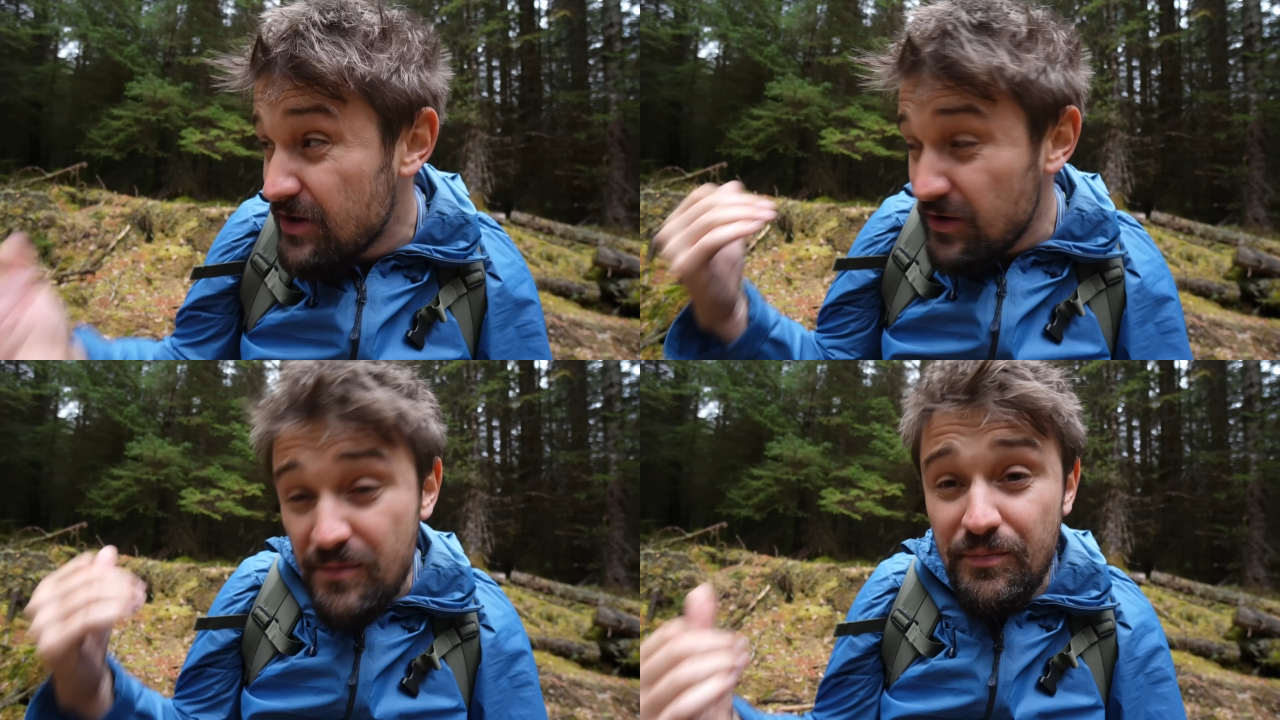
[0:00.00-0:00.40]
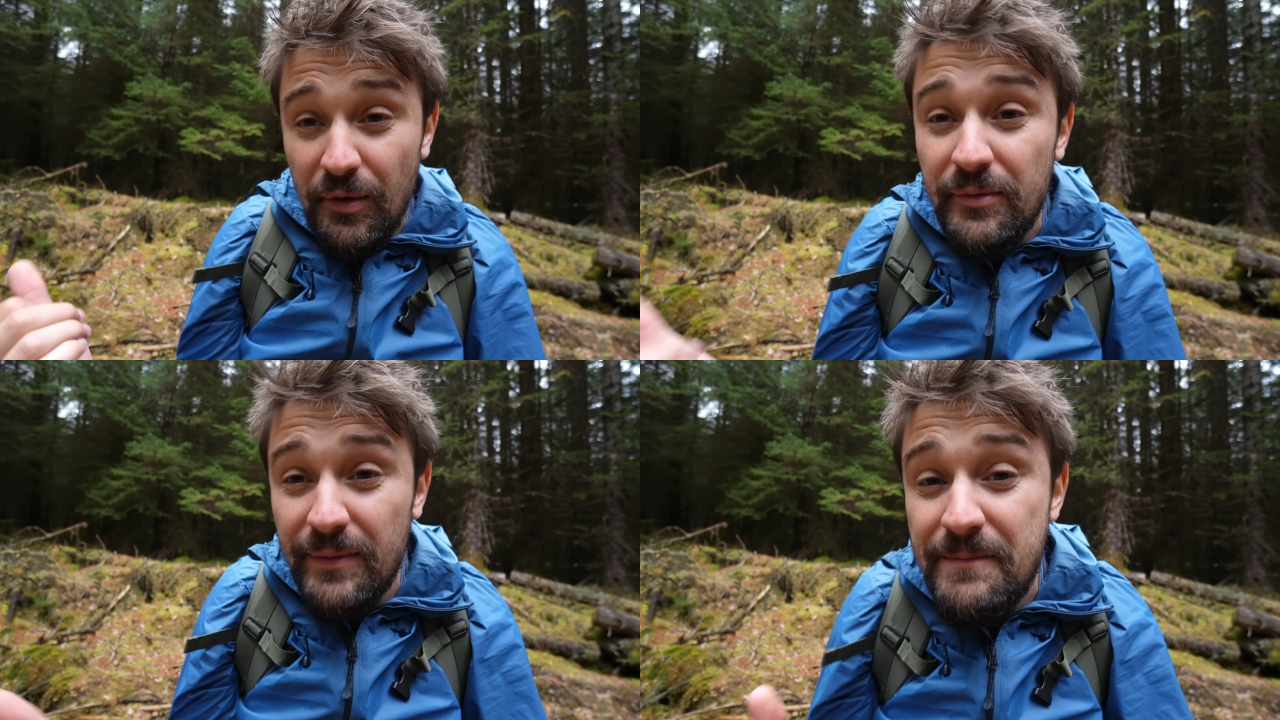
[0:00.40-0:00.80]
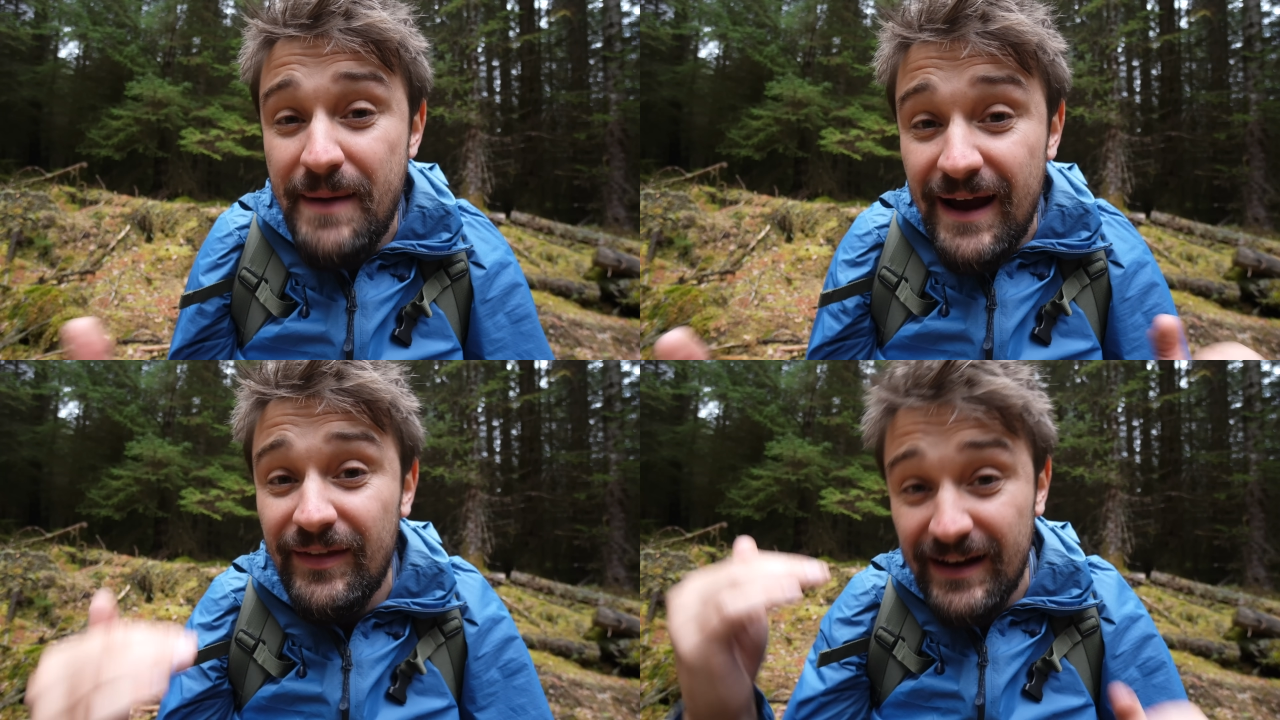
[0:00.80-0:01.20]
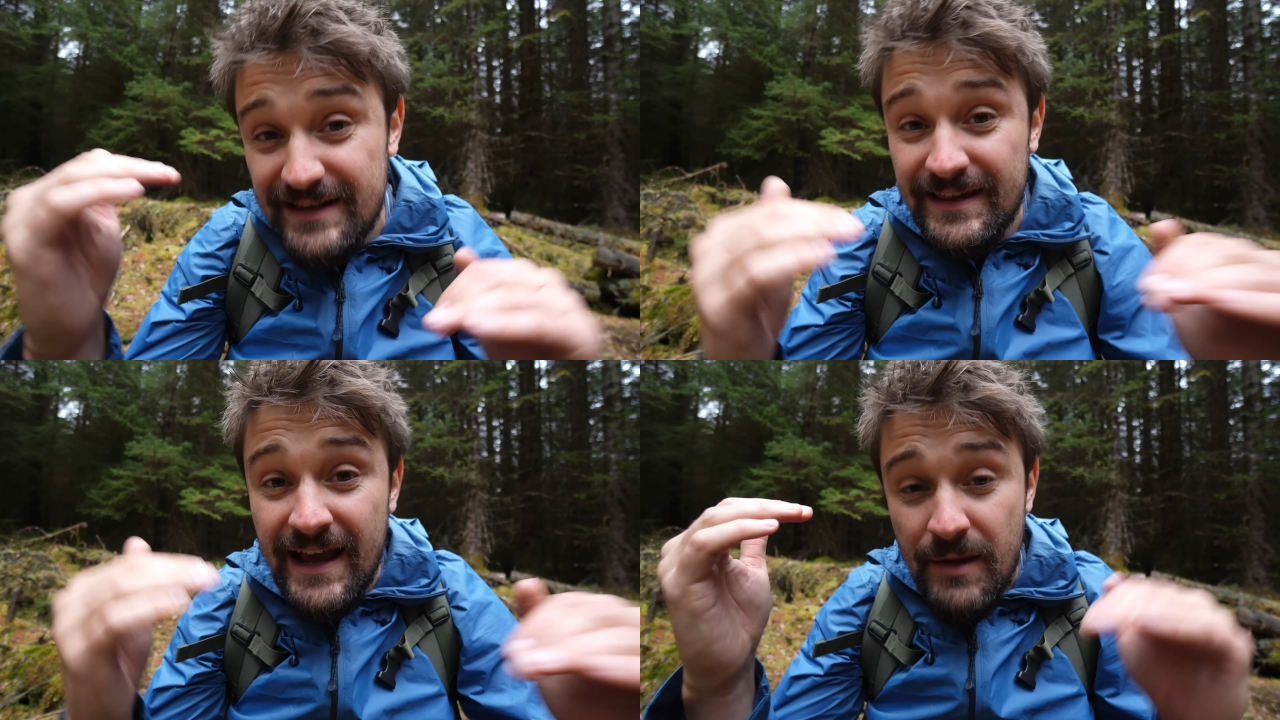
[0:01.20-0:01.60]
you can probably bet that
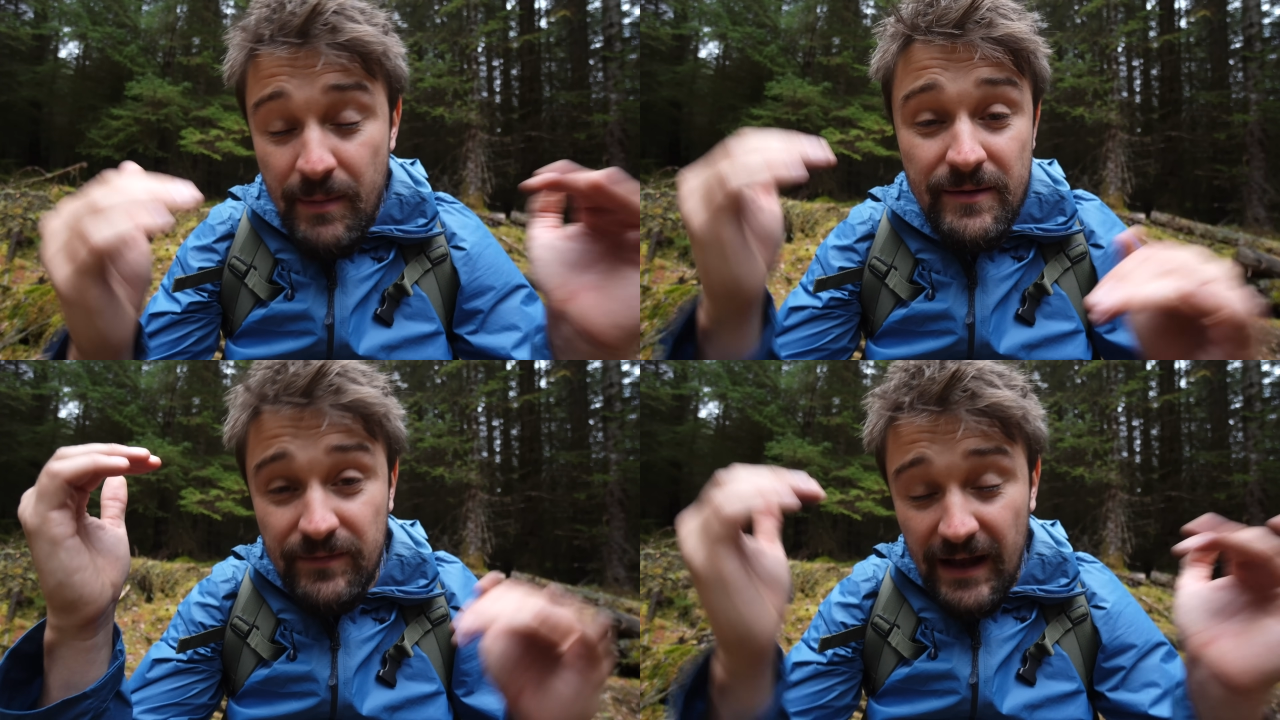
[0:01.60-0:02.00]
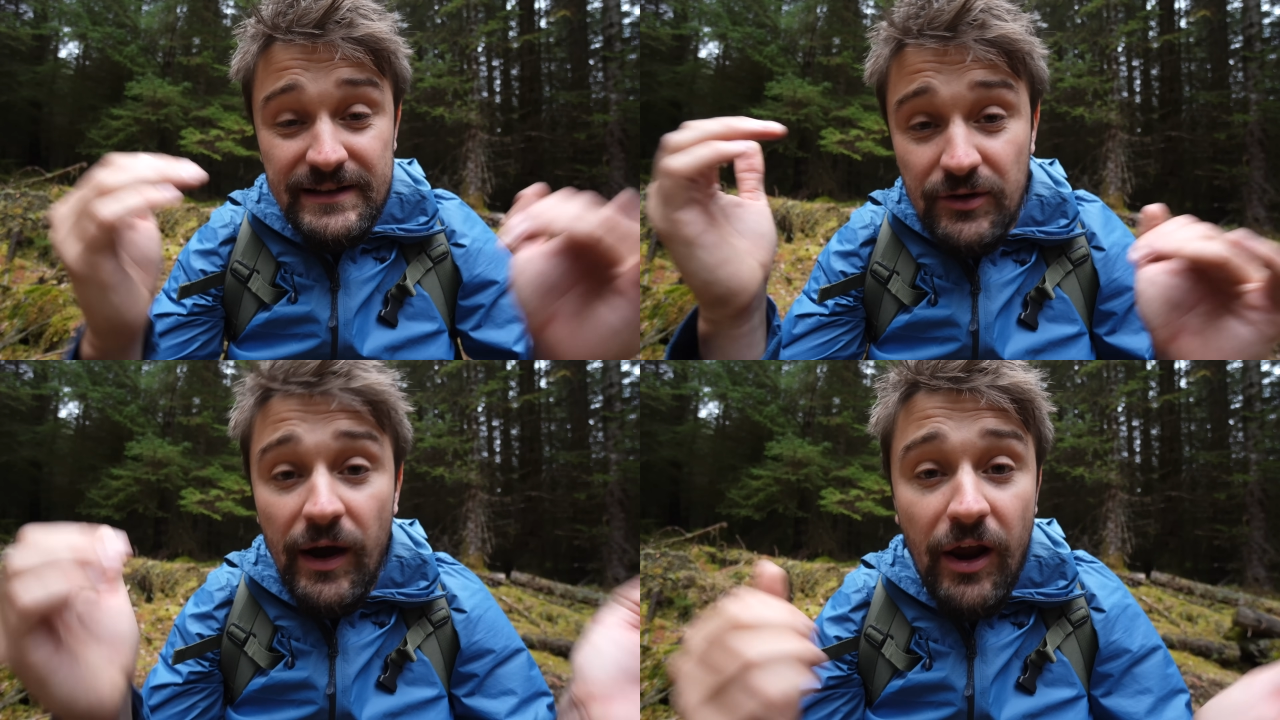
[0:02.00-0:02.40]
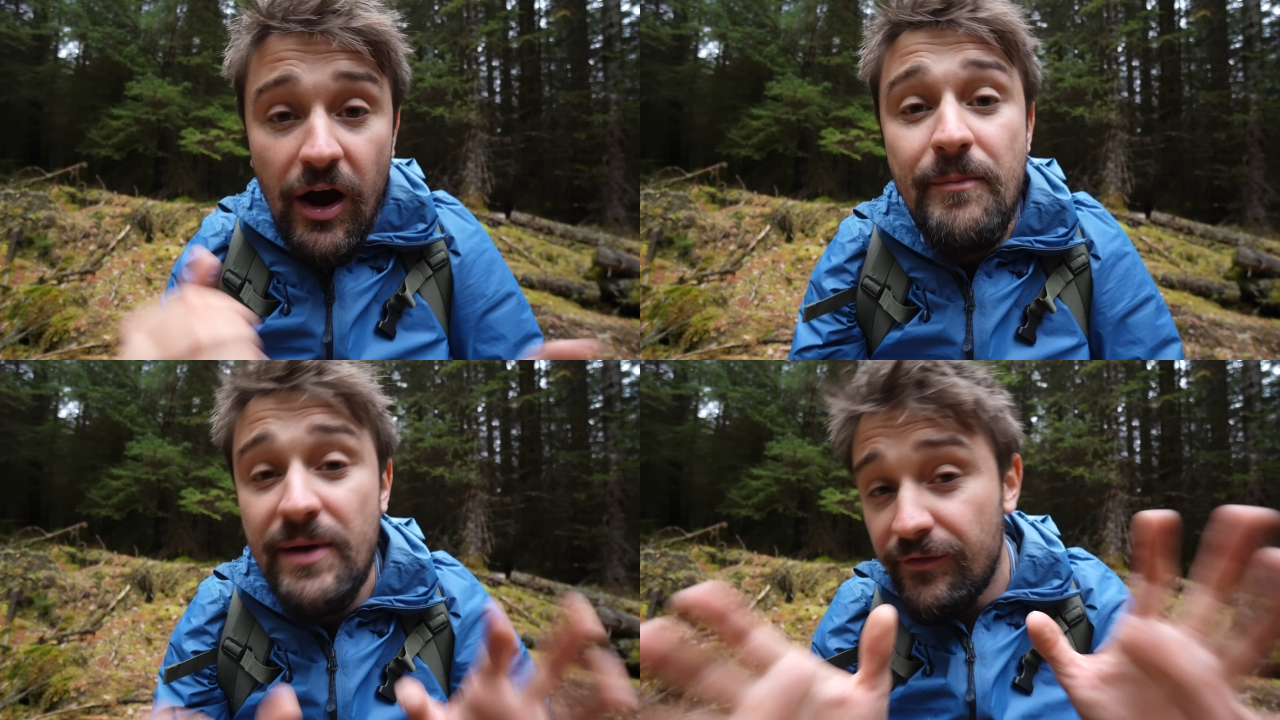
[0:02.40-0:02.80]
it's quite a high bit.